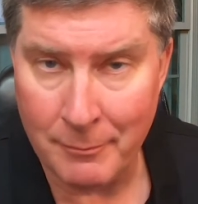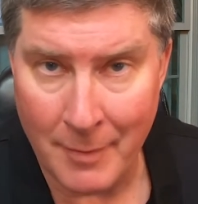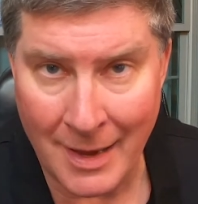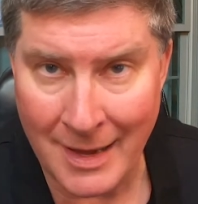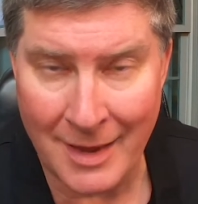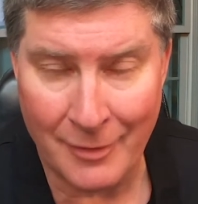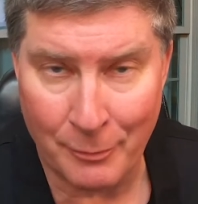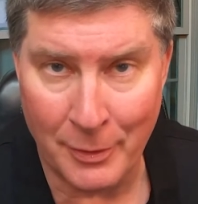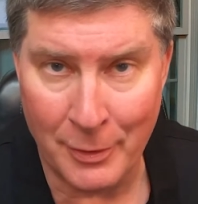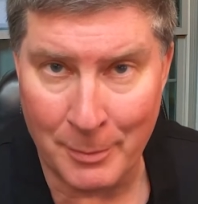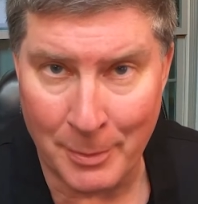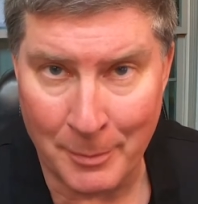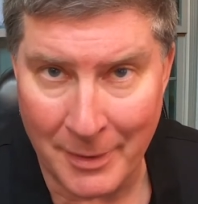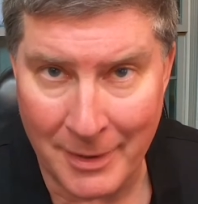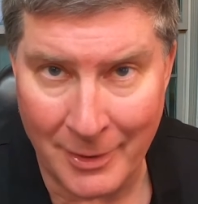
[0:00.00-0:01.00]
I guess,
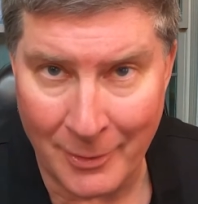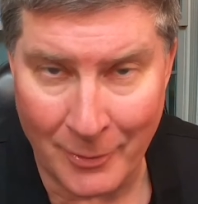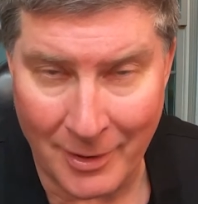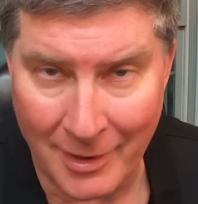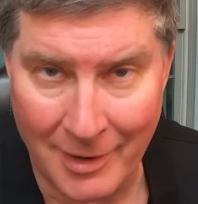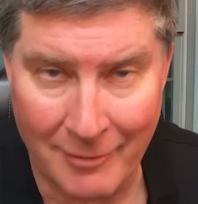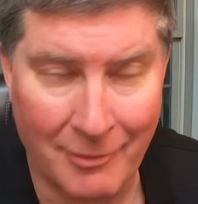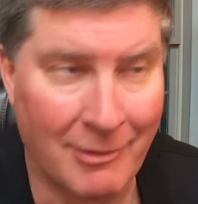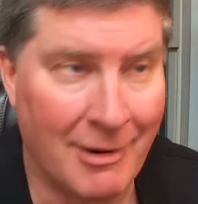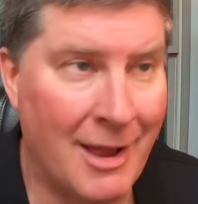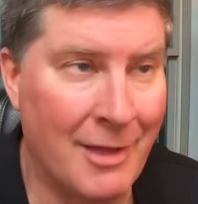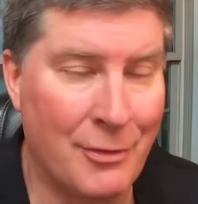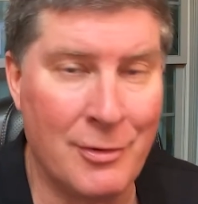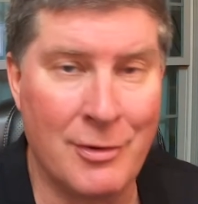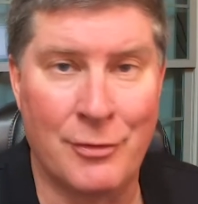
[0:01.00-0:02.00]
poop or pee or whatever,
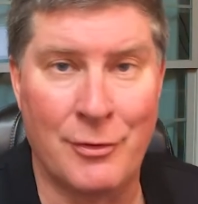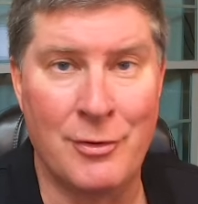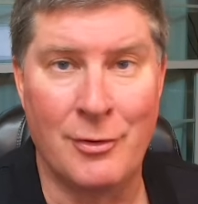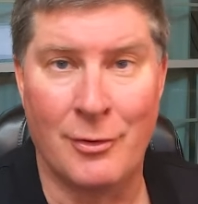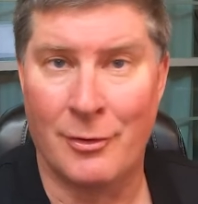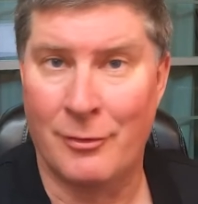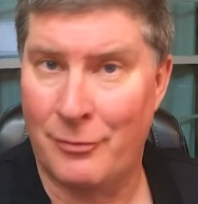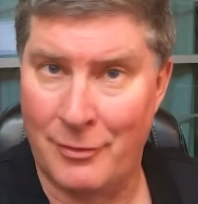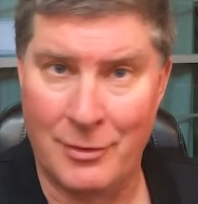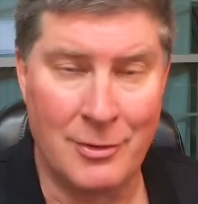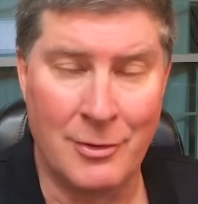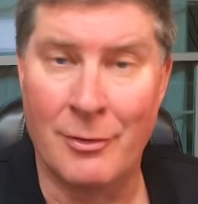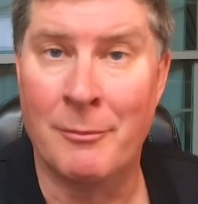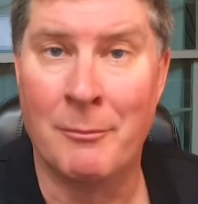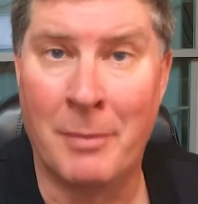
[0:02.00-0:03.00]
right? Through
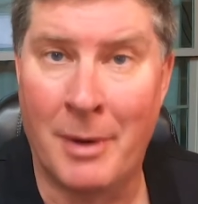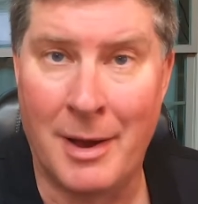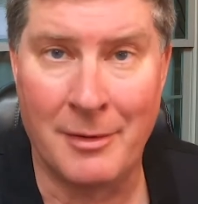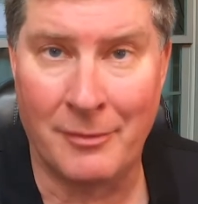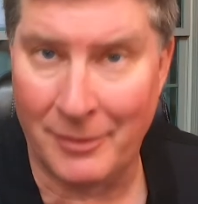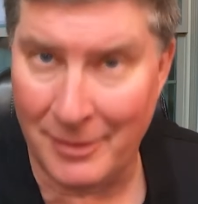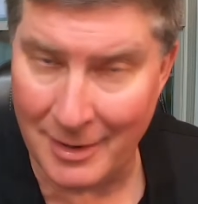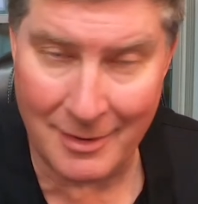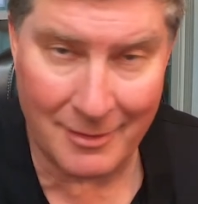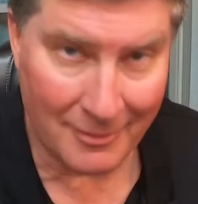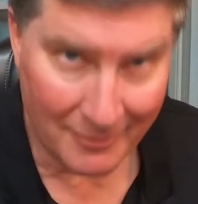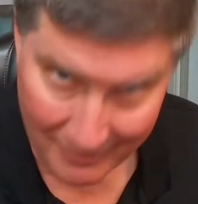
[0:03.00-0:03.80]
your bodily